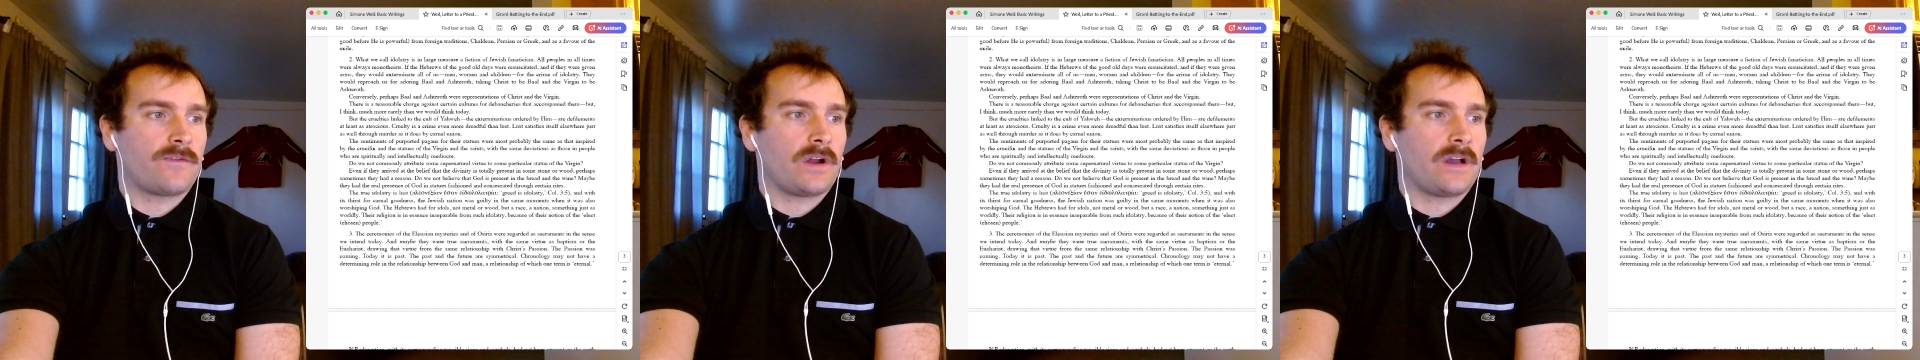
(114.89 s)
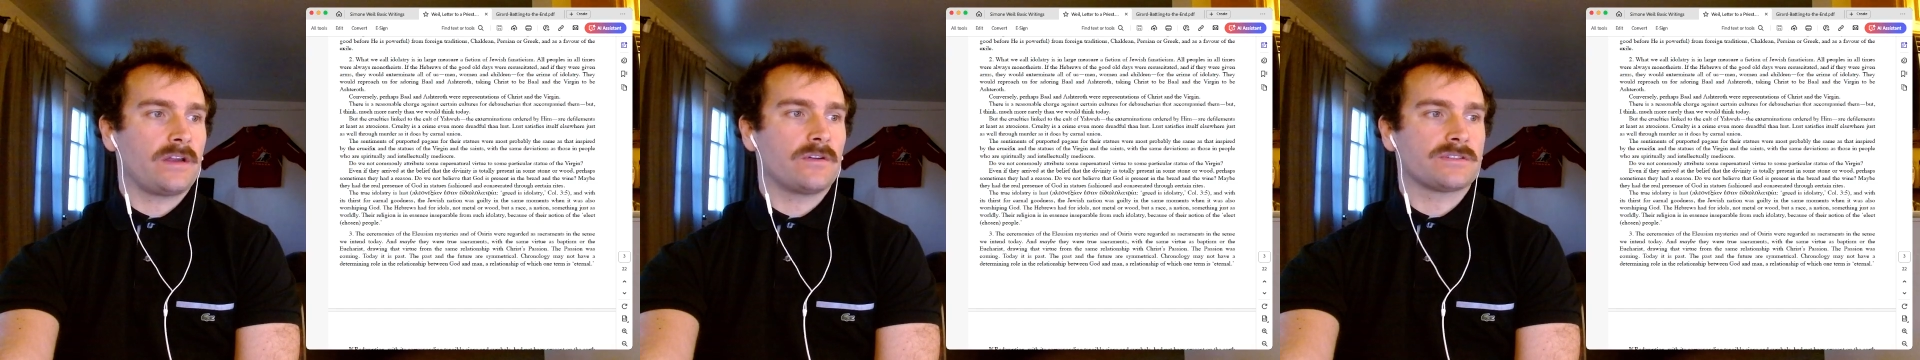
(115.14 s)

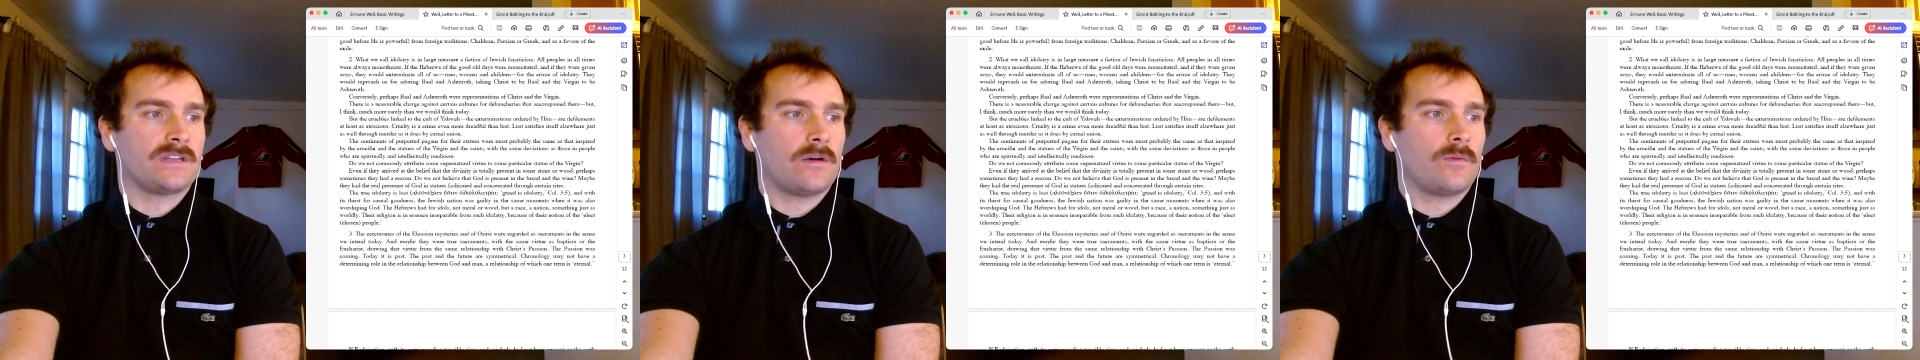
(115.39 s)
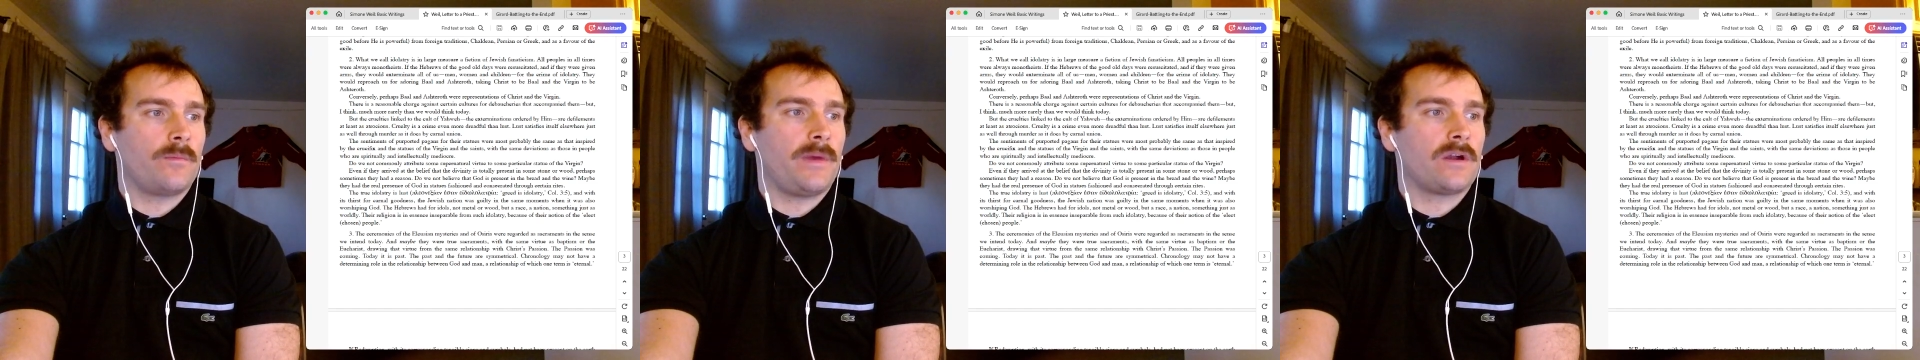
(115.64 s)
for idols
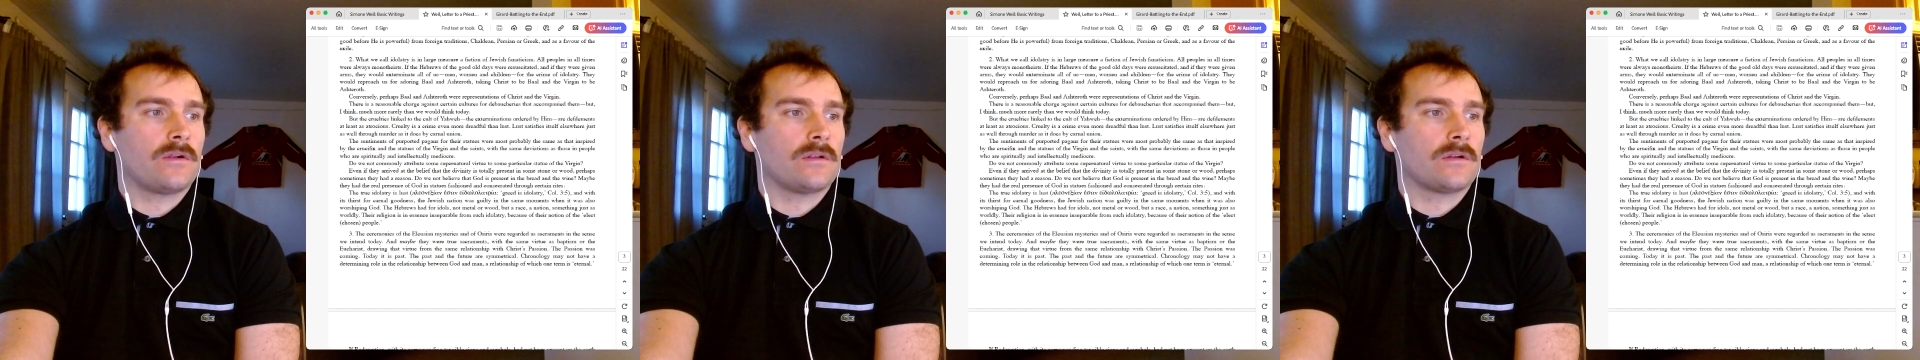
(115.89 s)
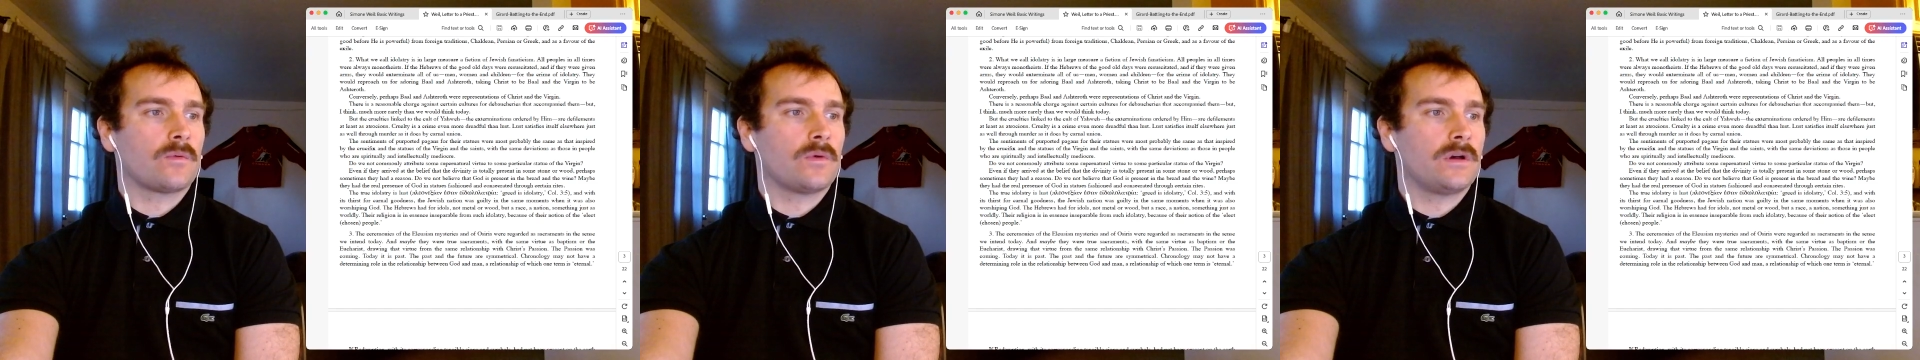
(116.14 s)
not metal
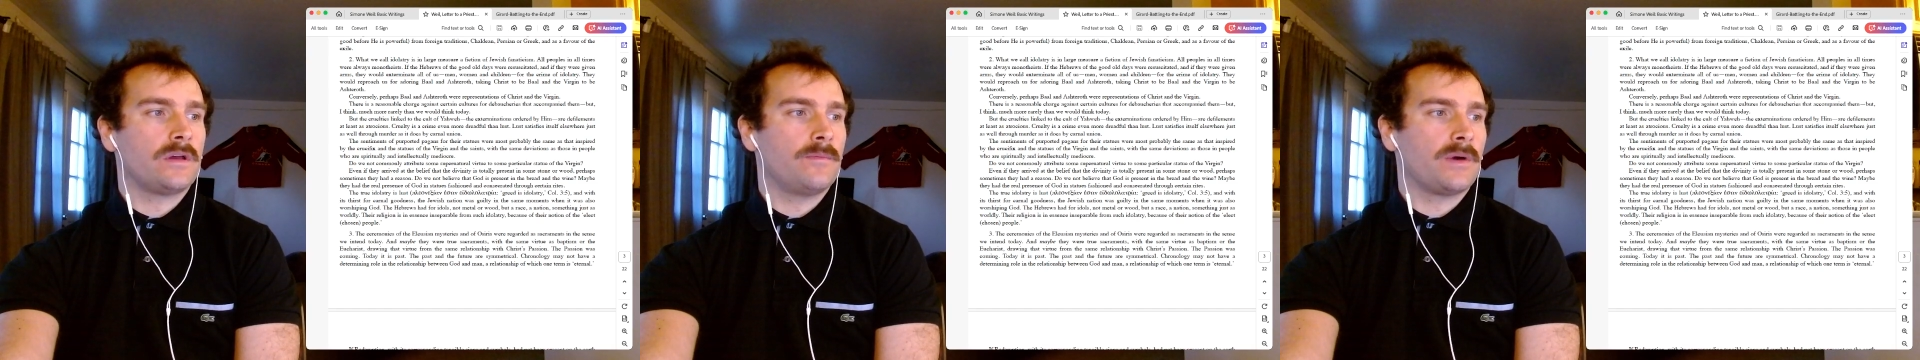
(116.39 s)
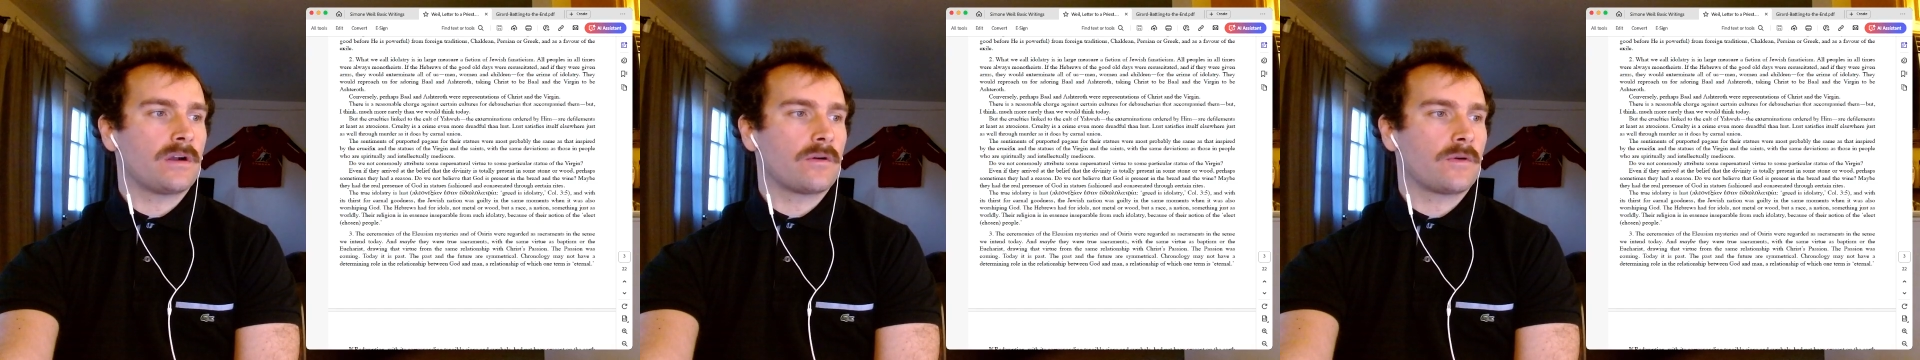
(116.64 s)
or
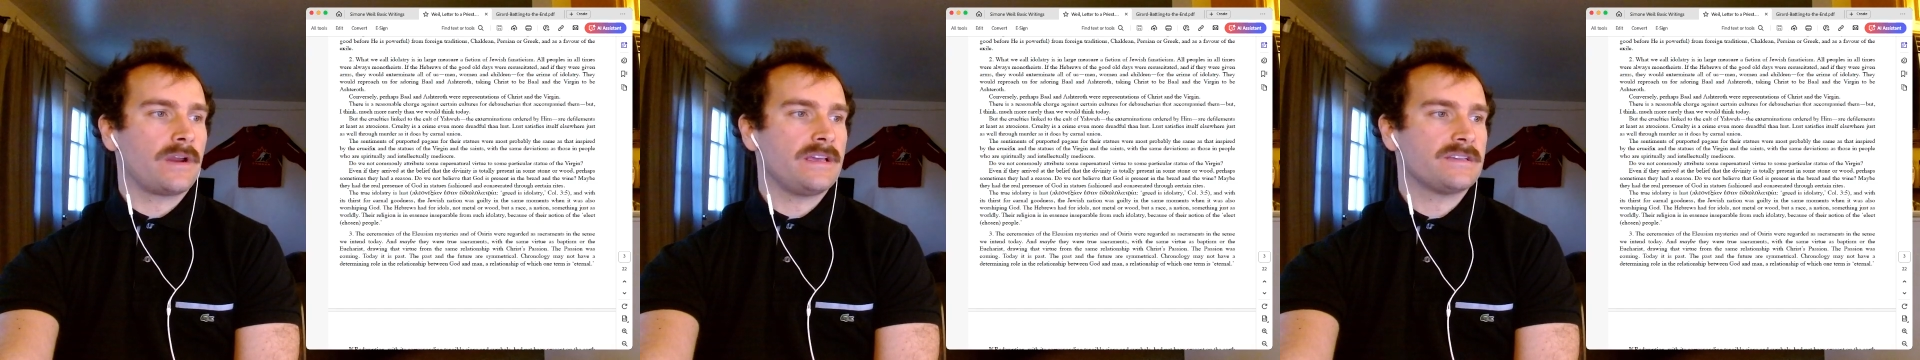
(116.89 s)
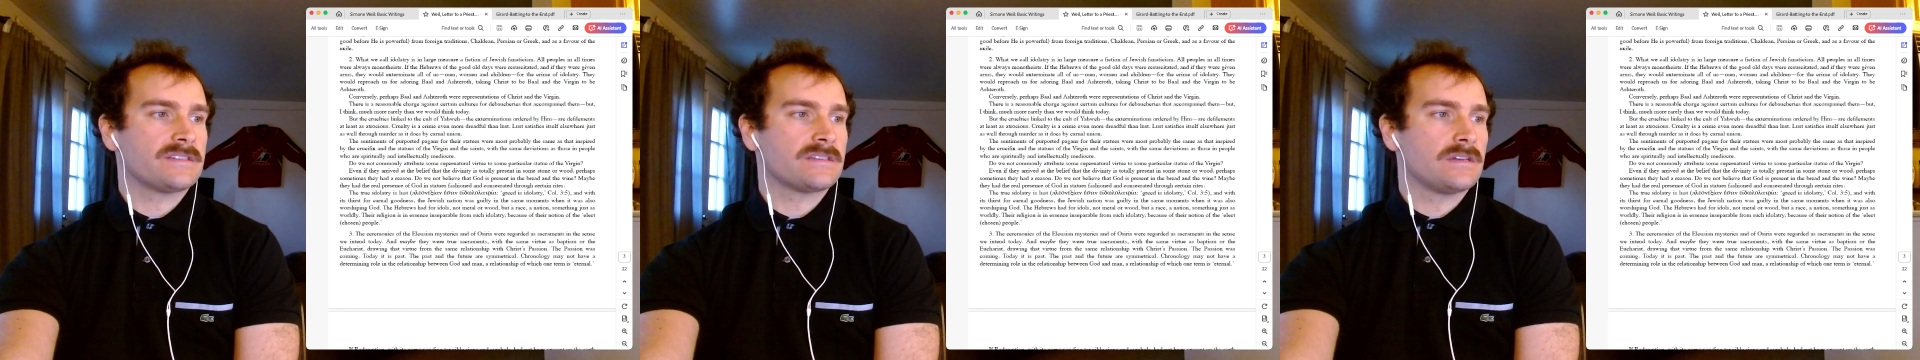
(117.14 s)
wood, but a
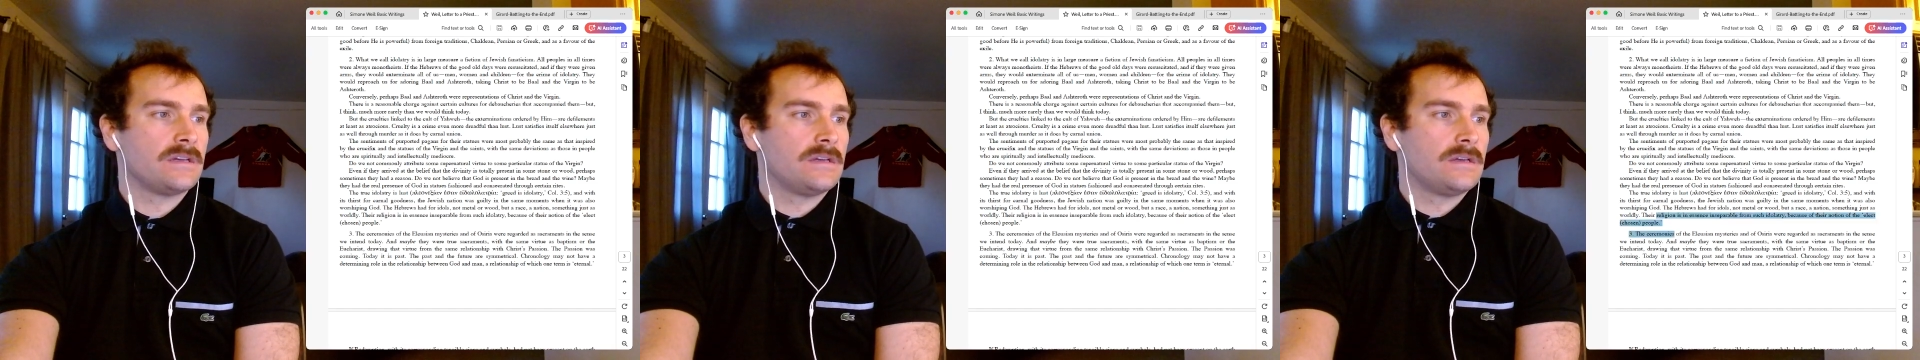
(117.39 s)
race,